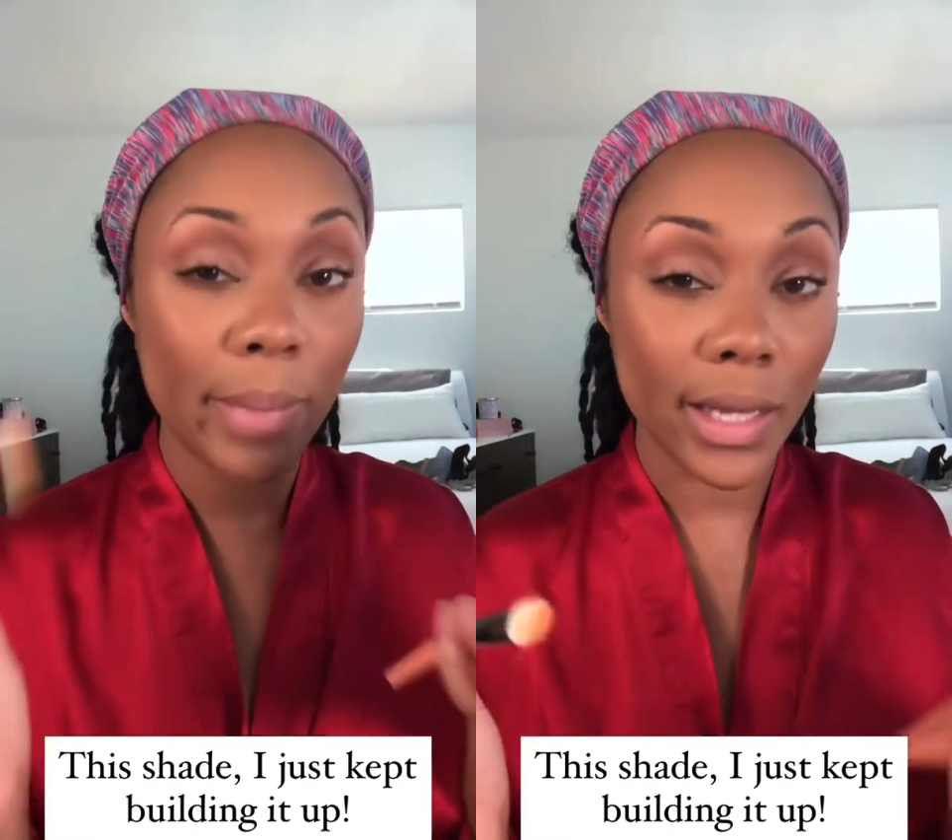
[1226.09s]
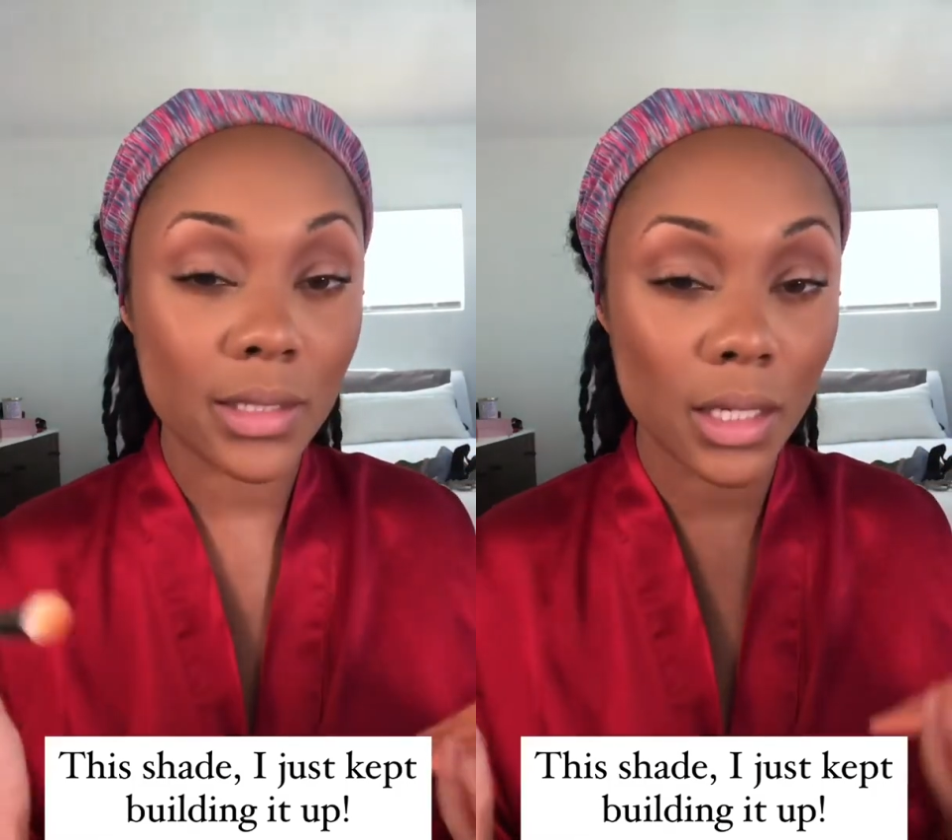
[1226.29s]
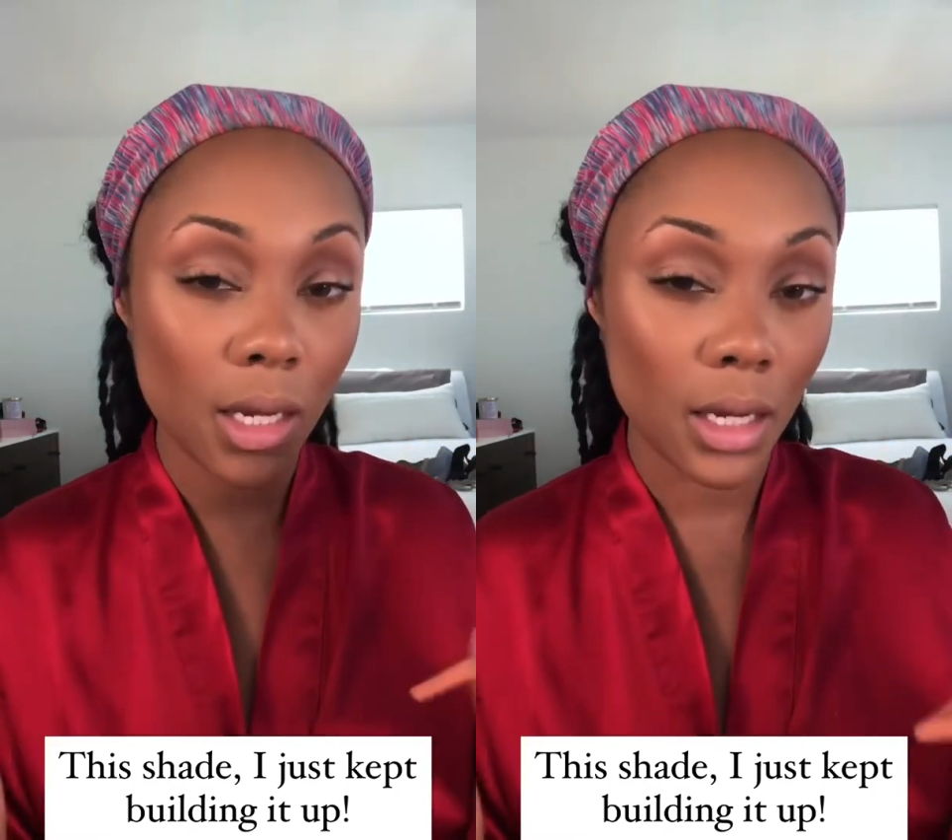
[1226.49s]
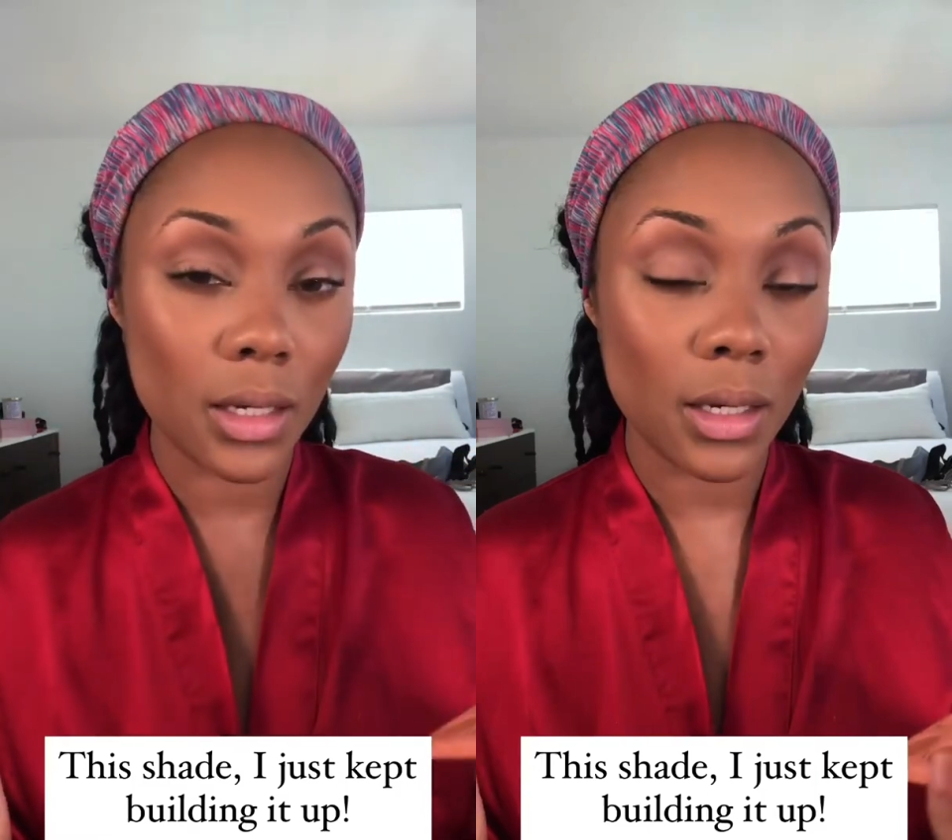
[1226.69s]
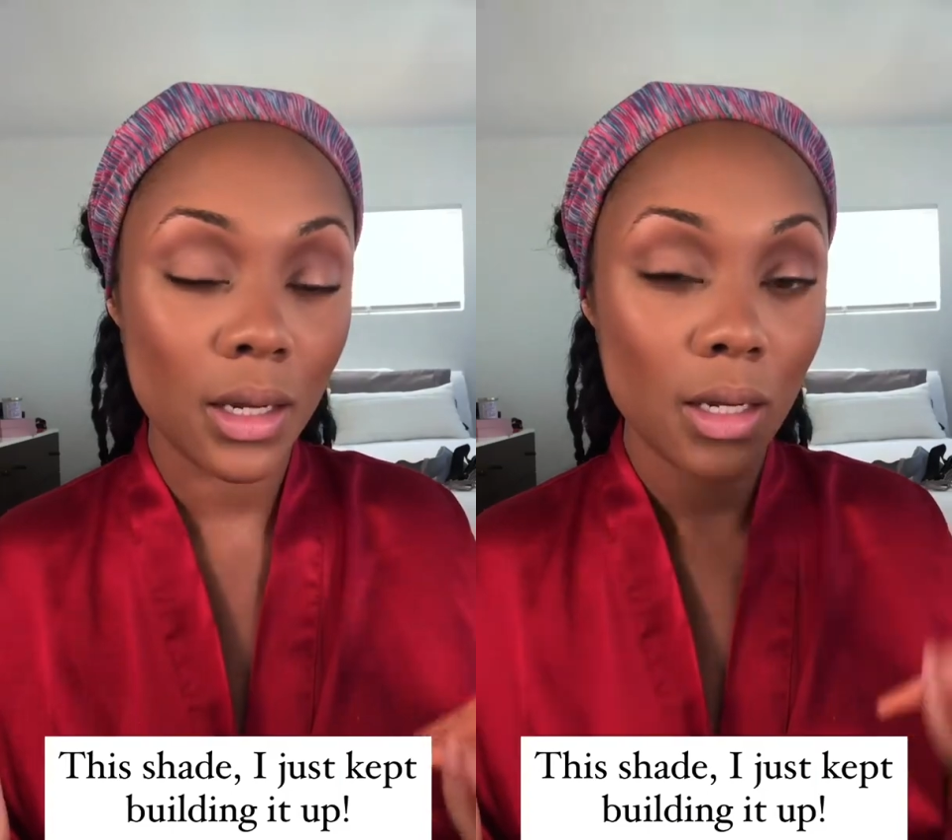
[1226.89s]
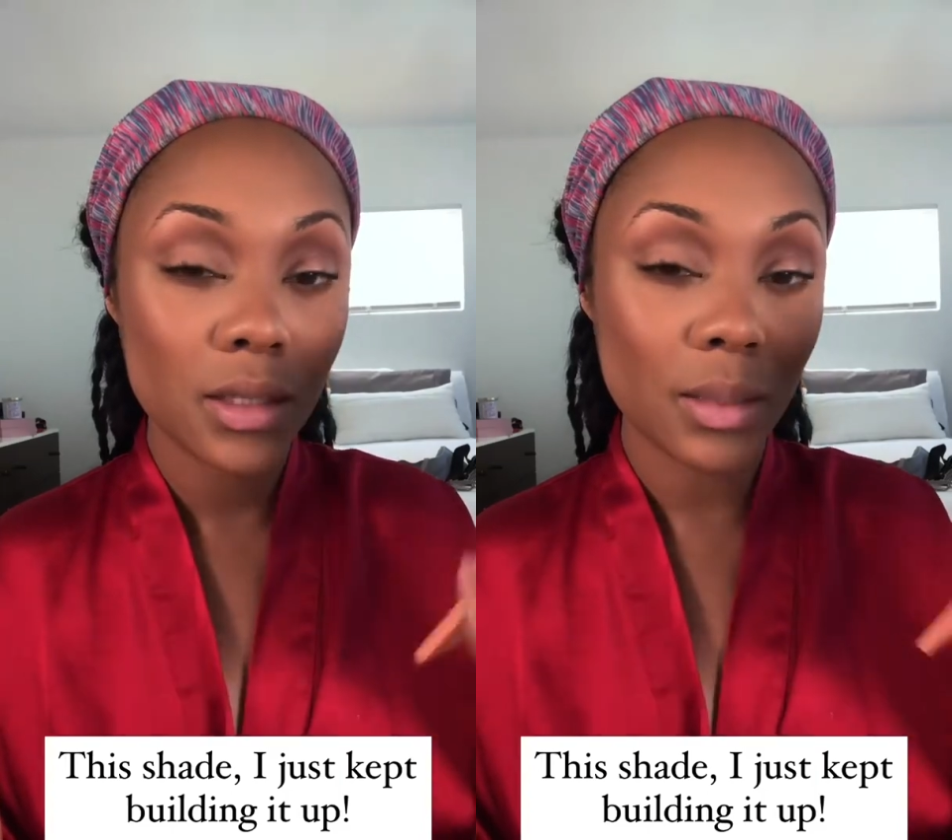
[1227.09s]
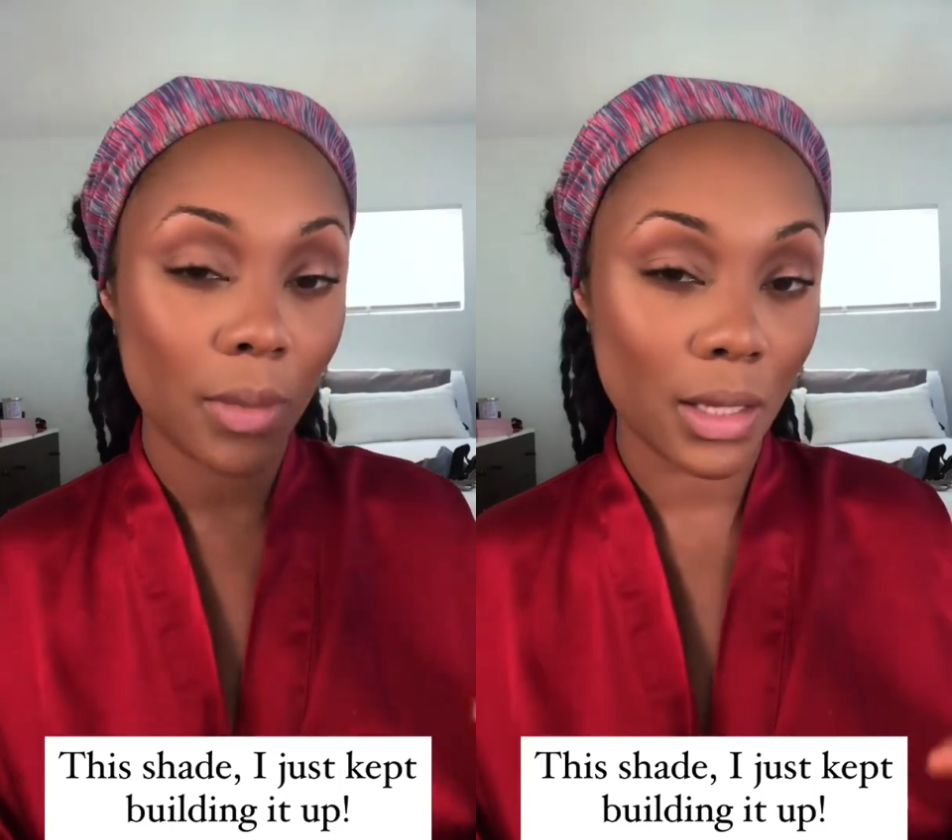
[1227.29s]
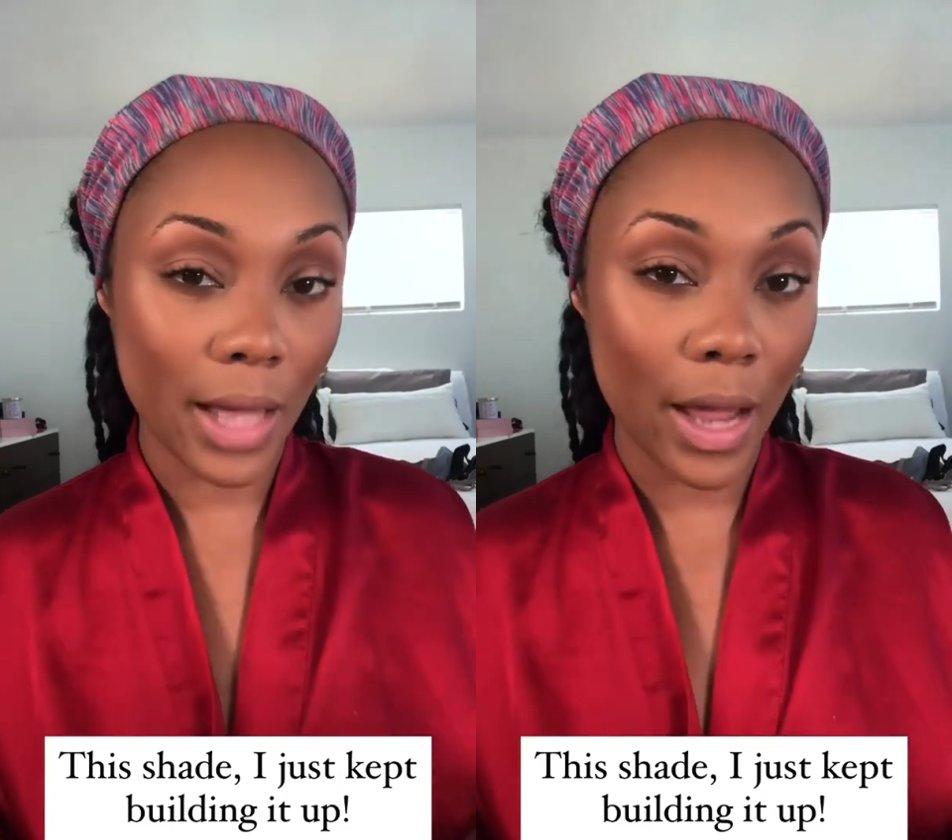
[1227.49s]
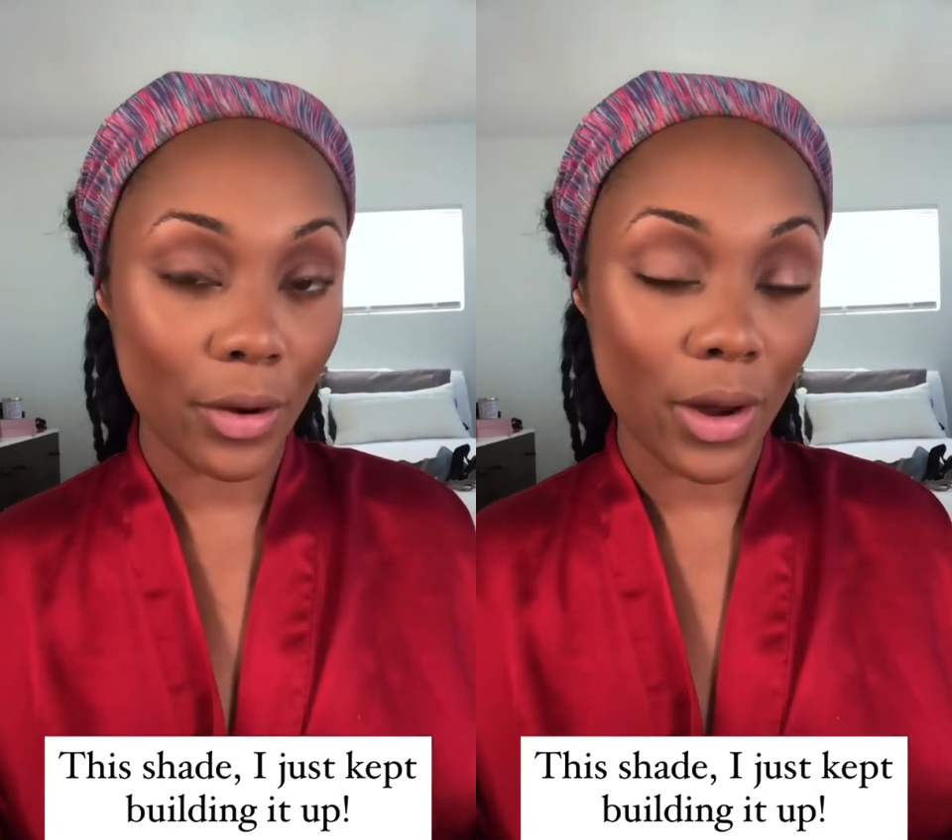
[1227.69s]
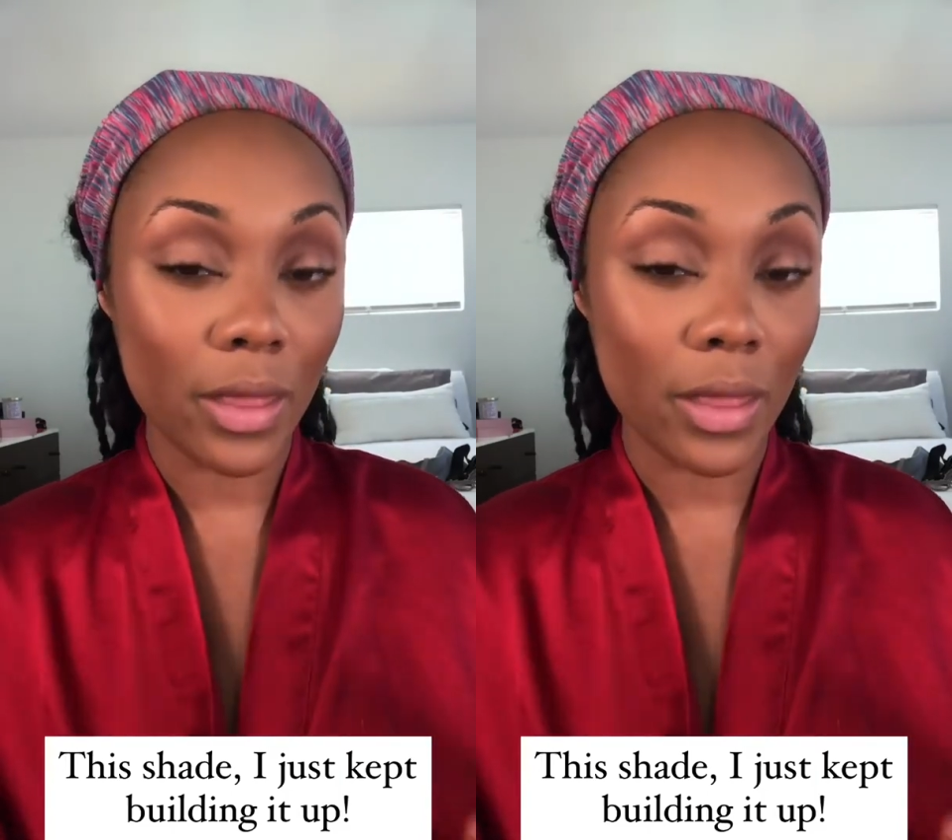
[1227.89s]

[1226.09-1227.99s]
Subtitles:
side, whatever,